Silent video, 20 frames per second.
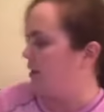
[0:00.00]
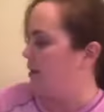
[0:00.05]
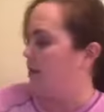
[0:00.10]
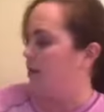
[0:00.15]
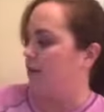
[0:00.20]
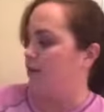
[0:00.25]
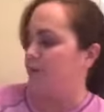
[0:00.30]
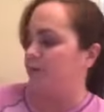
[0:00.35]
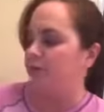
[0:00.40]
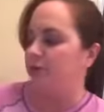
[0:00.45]

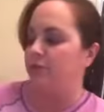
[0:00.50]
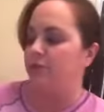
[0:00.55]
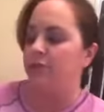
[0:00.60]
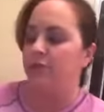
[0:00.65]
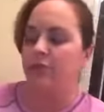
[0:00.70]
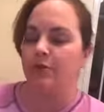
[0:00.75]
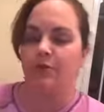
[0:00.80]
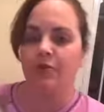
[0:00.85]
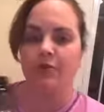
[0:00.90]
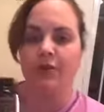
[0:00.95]
our food
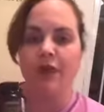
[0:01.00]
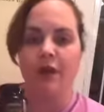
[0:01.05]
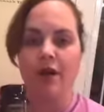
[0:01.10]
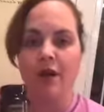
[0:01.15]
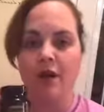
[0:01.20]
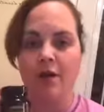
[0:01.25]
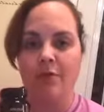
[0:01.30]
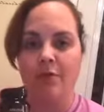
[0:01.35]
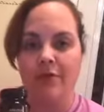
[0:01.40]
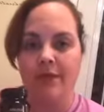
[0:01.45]
nutrient
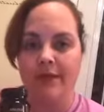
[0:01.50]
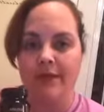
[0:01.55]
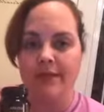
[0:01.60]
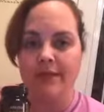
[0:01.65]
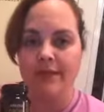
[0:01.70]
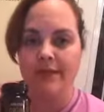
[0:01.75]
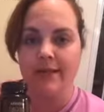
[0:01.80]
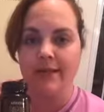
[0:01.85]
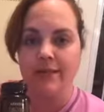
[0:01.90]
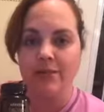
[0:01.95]

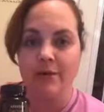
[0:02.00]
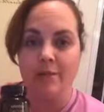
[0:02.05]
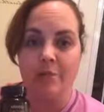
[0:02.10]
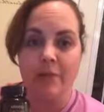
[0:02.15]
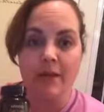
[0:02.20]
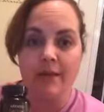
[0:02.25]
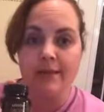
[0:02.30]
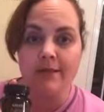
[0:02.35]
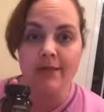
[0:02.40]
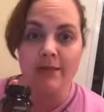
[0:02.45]
complex. That's our
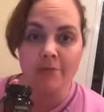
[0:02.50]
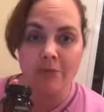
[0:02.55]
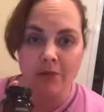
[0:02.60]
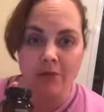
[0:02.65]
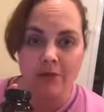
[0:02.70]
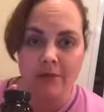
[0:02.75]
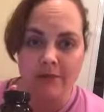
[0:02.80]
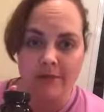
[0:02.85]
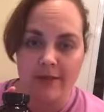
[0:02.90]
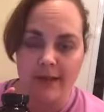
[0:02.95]
basic
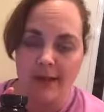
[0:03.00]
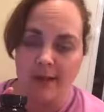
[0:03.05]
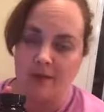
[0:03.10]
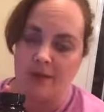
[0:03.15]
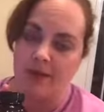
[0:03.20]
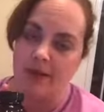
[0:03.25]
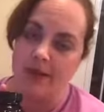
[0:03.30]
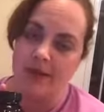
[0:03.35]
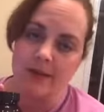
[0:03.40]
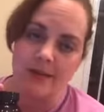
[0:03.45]

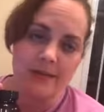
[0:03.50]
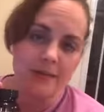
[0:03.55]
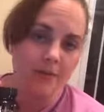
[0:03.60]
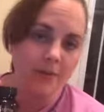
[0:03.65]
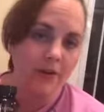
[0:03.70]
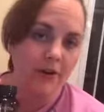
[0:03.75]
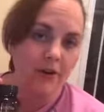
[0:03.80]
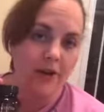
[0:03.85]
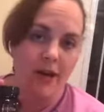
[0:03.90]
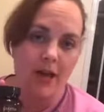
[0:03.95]
multivitamin. It doesn't
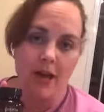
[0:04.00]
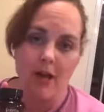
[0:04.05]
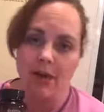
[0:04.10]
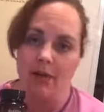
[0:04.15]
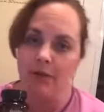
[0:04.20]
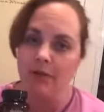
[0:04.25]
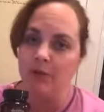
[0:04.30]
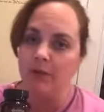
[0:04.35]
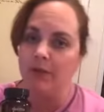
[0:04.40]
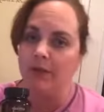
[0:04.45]
matter how
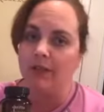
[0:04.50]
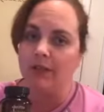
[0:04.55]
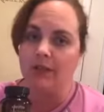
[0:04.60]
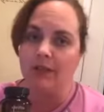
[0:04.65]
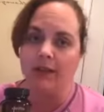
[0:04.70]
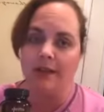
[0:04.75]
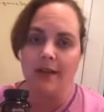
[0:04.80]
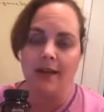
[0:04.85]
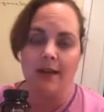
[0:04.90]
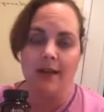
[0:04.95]
good we
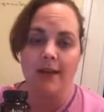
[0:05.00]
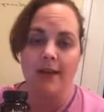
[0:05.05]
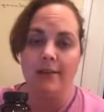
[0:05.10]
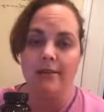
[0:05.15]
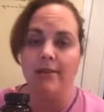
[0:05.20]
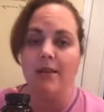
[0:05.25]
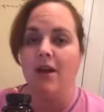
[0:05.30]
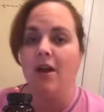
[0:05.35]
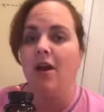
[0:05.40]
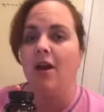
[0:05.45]
eat,
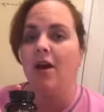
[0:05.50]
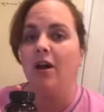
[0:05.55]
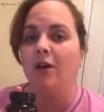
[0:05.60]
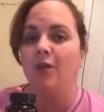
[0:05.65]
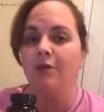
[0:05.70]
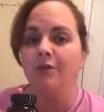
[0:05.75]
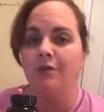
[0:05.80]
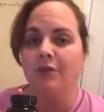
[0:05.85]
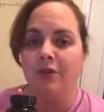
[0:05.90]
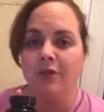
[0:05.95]
guys. Our
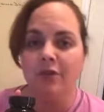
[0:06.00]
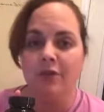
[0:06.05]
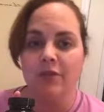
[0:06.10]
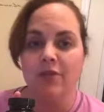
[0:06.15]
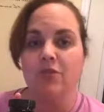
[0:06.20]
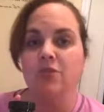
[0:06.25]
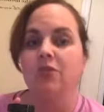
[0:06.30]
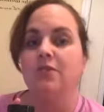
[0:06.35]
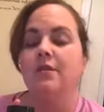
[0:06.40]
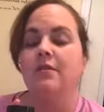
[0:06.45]
food
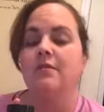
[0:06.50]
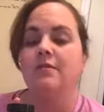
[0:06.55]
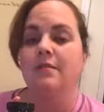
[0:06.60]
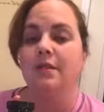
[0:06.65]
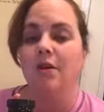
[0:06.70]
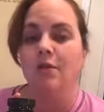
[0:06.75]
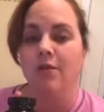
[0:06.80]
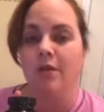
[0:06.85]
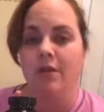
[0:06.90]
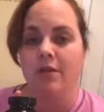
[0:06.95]
is just
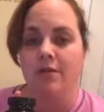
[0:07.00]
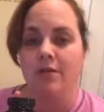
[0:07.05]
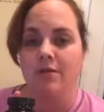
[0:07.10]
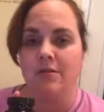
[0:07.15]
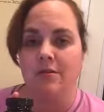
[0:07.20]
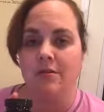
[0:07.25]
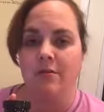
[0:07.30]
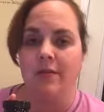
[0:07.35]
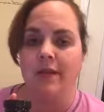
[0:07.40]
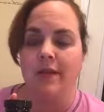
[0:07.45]
not what it
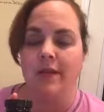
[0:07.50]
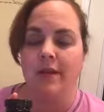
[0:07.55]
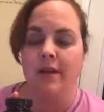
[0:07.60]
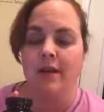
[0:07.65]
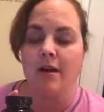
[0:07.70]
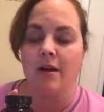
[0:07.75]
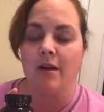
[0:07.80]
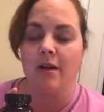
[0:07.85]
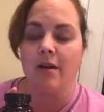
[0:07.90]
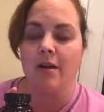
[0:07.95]
used to be.
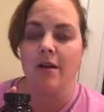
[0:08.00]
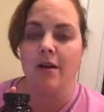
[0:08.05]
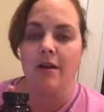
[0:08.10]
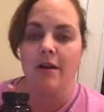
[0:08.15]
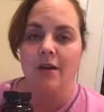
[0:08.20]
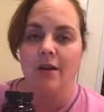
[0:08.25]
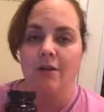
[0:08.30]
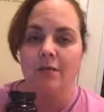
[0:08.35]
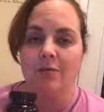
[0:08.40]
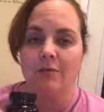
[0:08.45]
Our
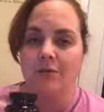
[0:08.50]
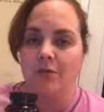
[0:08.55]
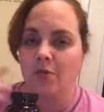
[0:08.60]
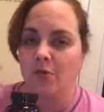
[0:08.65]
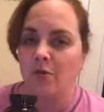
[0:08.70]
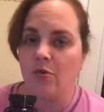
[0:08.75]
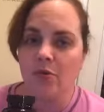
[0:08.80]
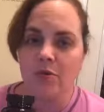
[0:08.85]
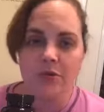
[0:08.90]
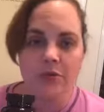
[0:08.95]

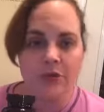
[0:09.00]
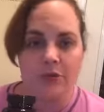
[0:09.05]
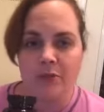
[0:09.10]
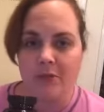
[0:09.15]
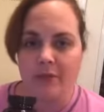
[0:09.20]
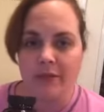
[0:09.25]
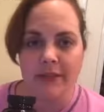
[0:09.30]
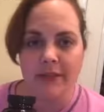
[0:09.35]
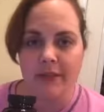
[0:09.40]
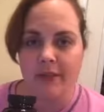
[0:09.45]
soils are
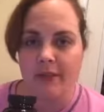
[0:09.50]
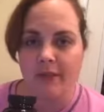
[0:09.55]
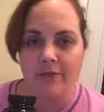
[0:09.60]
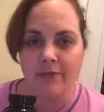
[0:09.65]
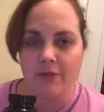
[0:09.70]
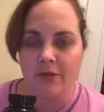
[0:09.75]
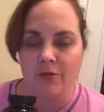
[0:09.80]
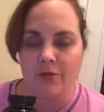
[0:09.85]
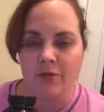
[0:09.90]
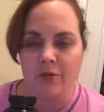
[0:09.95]
depleted of
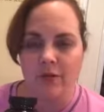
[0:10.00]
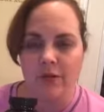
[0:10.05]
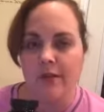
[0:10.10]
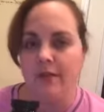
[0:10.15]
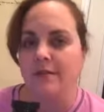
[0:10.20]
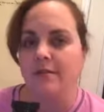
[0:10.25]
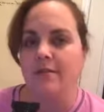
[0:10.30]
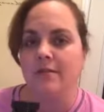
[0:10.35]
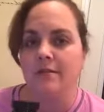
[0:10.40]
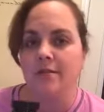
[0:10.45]

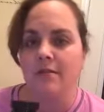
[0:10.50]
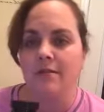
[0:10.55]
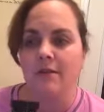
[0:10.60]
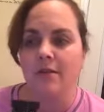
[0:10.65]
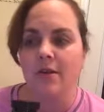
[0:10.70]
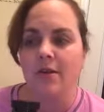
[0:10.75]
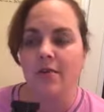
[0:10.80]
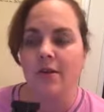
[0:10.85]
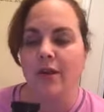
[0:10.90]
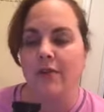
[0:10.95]
nutrients, and
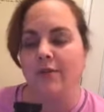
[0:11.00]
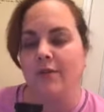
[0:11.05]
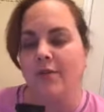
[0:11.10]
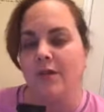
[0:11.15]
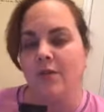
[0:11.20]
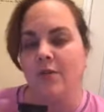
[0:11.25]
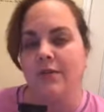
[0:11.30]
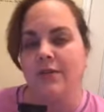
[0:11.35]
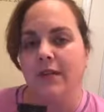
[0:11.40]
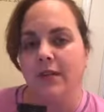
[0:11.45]
so even
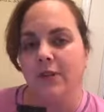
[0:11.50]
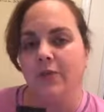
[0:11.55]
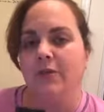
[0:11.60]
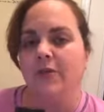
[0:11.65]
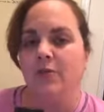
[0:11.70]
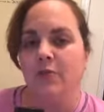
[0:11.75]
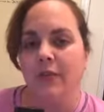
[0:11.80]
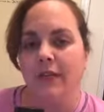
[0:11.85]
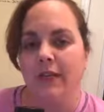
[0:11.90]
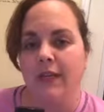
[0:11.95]
though as healthy
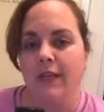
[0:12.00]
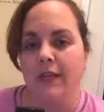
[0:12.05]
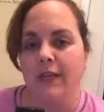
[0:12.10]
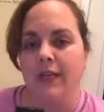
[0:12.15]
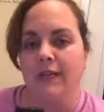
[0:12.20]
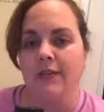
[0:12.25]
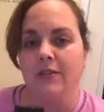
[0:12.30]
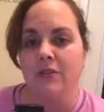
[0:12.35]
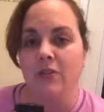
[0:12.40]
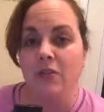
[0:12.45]
as we can eat
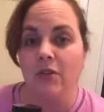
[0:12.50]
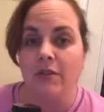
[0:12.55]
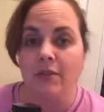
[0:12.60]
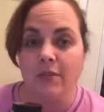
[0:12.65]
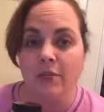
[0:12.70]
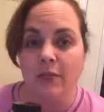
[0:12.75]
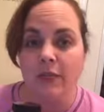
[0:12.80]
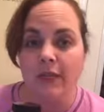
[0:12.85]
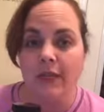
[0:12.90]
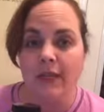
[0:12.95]
and as good
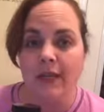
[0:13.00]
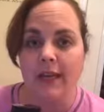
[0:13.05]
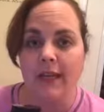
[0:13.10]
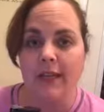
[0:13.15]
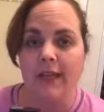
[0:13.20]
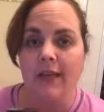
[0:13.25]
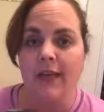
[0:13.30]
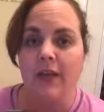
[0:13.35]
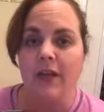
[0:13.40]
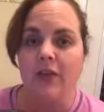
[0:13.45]
as we can
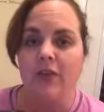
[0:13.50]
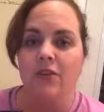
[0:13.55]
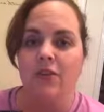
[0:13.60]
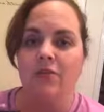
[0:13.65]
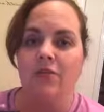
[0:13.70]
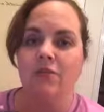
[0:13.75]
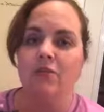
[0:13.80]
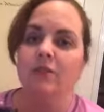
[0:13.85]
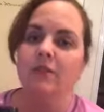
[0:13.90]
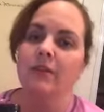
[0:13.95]
eat, you
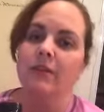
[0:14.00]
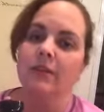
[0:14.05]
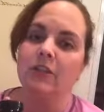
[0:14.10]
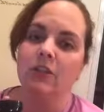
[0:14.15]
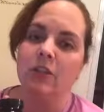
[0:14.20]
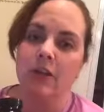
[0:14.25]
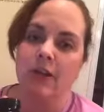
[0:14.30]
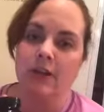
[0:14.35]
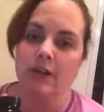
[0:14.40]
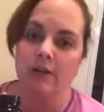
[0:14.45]
still need a
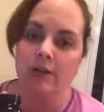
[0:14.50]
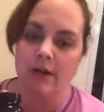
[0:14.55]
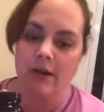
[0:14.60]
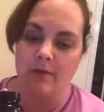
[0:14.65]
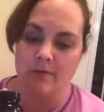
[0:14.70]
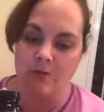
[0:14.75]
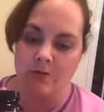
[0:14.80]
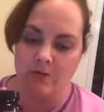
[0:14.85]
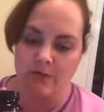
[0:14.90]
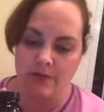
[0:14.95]
great
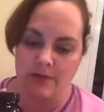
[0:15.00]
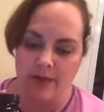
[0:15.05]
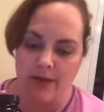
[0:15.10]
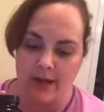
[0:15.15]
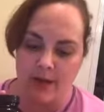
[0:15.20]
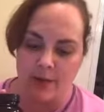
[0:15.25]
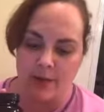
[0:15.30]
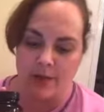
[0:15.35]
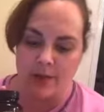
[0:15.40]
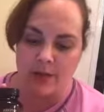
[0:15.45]

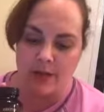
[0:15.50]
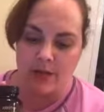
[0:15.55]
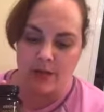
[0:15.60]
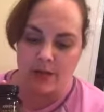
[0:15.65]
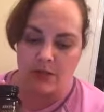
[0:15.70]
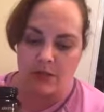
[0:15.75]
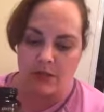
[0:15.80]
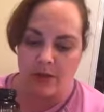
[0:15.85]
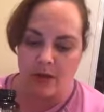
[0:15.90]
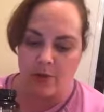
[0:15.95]
multivitamin
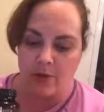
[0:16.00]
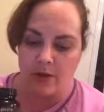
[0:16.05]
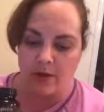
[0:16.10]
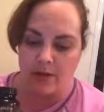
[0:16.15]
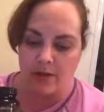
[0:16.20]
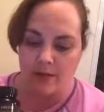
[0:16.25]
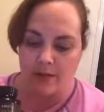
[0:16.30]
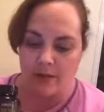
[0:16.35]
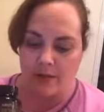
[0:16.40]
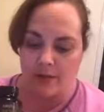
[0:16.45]
to go with
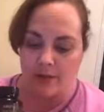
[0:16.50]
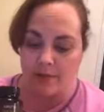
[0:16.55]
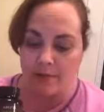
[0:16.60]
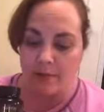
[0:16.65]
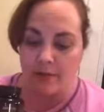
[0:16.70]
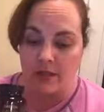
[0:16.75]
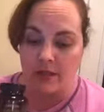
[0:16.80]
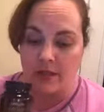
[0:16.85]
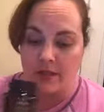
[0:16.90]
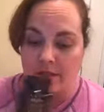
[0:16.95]
it.
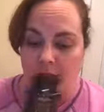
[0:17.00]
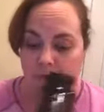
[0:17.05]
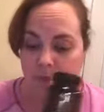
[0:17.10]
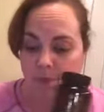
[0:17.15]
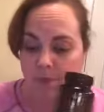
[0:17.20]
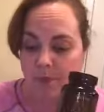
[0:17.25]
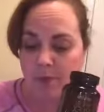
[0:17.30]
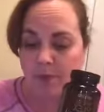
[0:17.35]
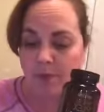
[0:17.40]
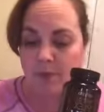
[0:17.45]

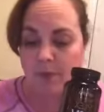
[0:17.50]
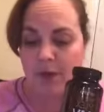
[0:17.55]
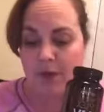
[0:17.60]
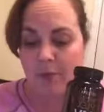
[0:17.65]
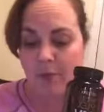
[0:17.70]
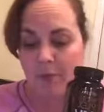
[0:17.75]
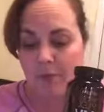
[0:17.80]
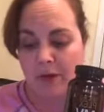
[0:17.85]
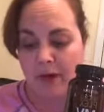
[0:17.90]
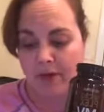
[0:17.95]
The
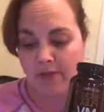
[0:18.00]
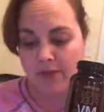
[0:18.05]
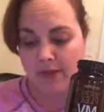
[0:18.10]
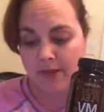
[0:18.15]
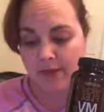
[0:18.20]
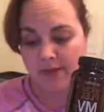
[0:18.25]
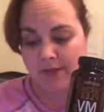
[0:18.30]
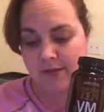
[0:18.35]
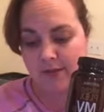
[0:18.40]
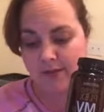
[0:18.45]
up about
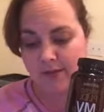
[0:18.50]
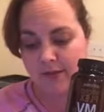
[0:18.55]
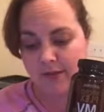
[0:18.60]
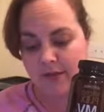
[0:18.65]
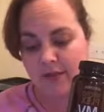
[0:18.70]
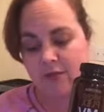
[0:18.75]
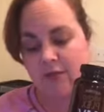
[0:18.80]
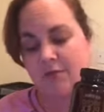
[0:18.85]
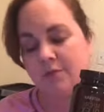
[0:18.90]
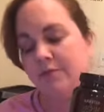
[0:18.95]
this is
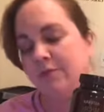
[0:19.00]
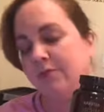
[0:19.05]
it's